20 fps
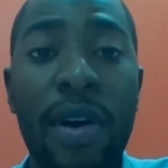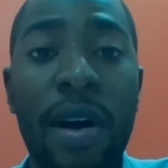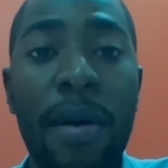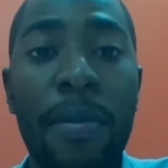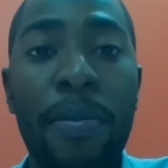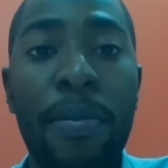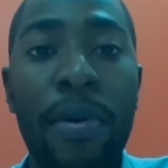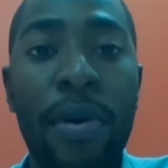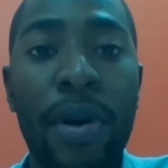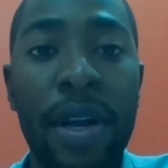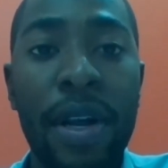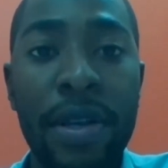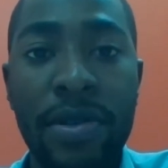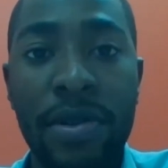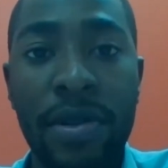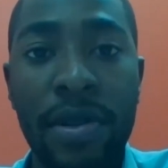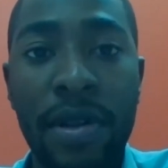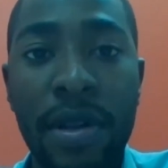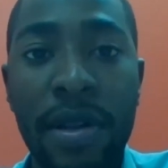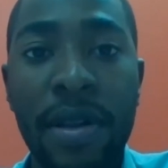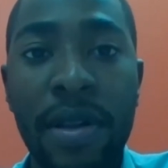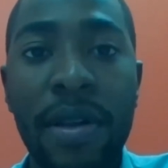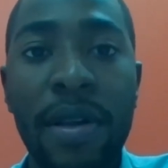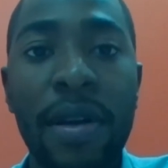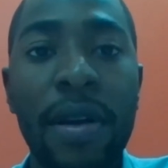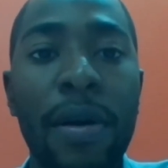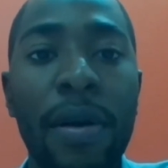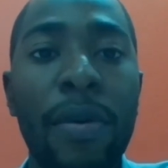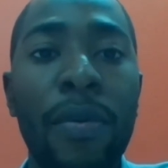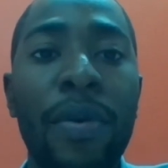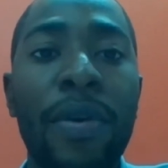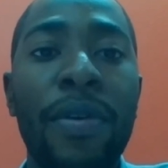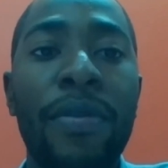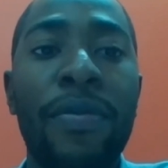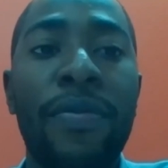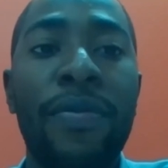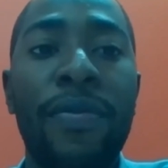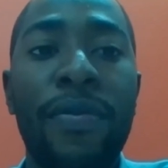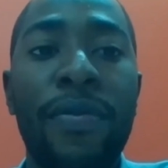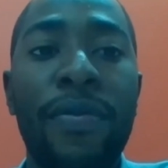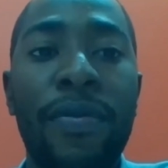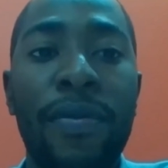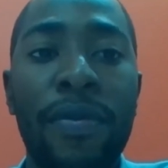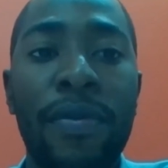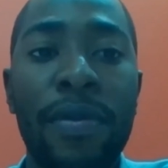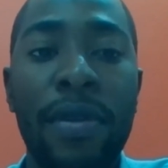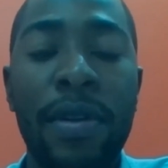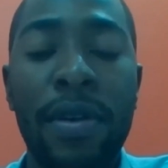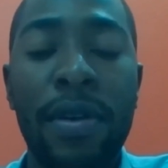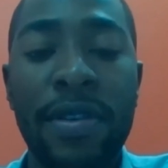reservoir appraisal with